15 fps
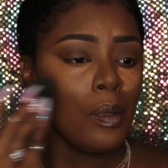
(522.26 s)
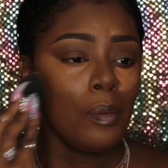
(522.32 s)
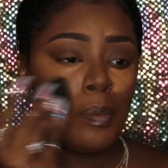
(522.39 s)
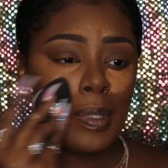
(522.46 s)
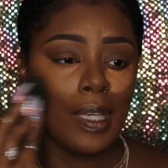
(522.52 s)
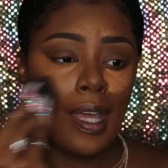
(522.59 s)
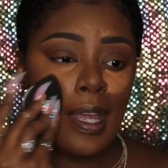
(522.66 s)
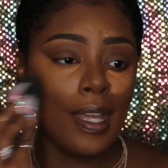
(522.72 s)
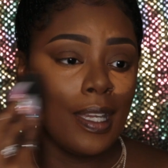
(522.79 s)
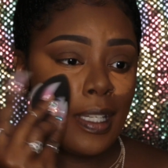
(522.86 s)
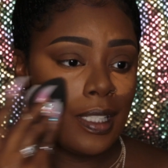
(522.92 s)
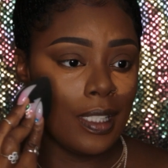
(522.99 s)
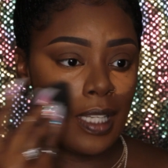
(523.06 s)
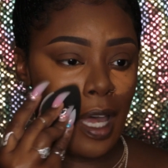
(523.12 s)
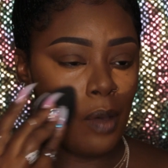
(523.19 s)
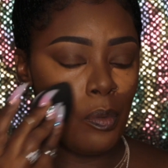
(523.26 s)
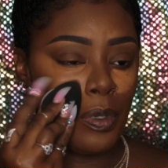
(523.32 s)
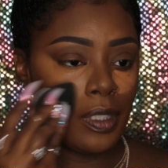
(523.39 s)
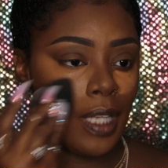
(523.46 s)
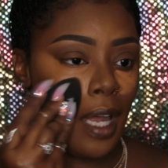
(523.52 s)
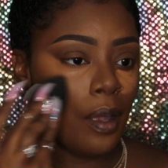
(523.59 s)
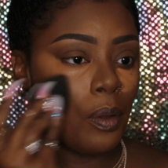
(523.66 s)
because I will
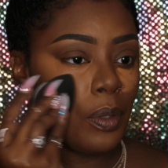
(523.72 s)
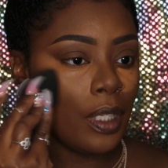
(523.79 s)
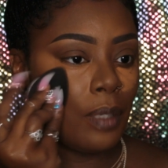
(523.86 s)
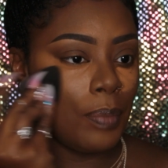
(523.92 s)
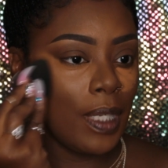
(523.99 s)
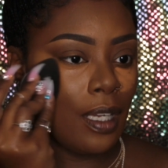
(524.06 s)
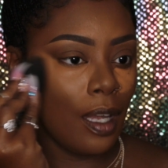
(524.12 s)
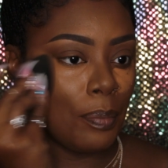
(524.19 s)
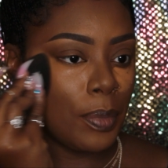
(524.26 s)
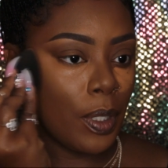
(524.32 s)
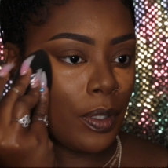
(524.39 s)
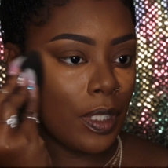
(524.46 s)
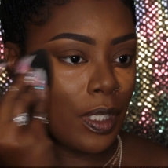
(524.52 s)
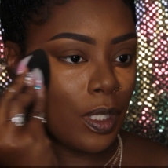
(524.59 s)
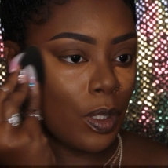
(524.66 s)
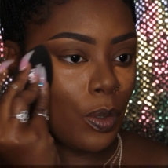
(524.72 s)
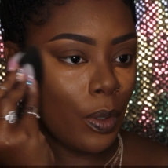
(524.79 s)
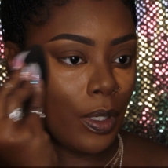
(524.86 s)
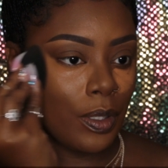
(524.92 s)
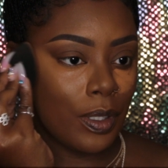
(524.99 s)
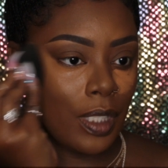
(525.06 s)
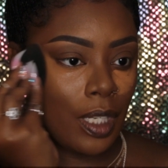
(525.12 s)
not only be uploading
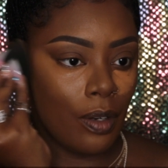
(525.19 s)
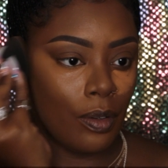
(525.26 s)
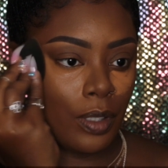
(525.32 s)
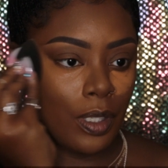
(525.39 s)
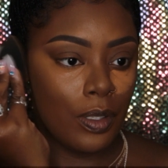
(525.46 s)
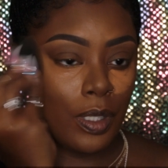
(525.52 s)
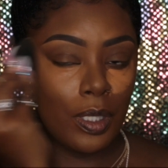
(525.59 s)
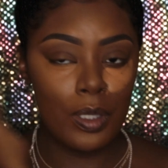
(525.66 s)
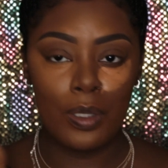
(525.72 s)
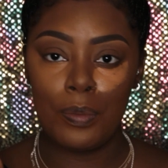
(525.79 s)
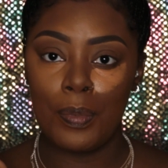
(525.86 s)
tutorials here on YouTube,